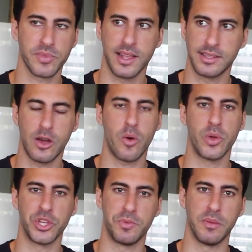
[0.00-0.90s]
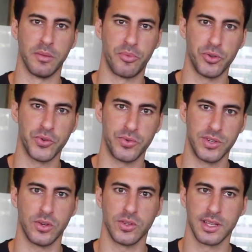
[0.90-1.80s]
that's how rich people produce
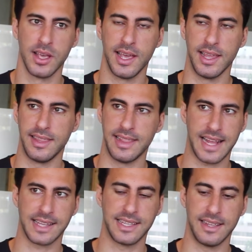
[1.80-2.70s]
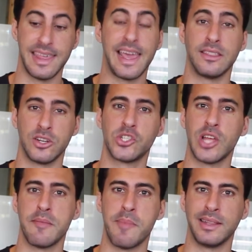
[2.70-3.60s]
results and like i said they
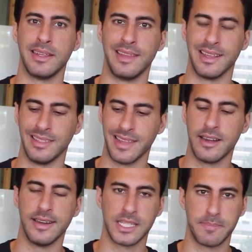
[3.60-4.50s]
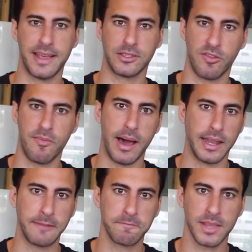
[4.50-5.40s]
understand money they learn the space of money